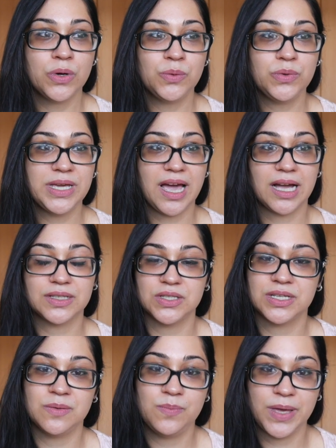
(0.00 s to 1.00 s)
when we
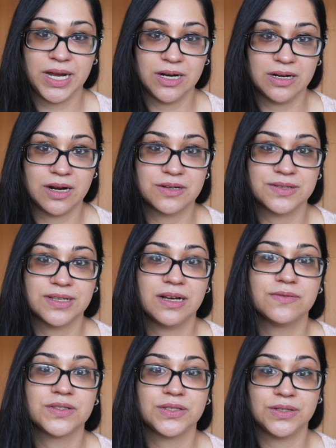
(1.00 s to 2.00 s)
act to compare
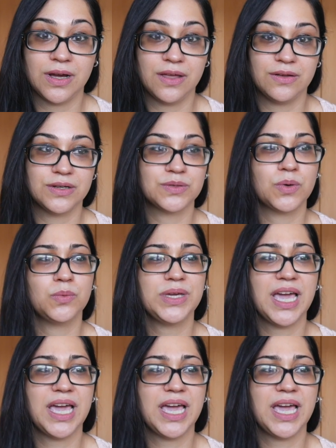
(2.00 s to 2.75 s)
ourselves to others,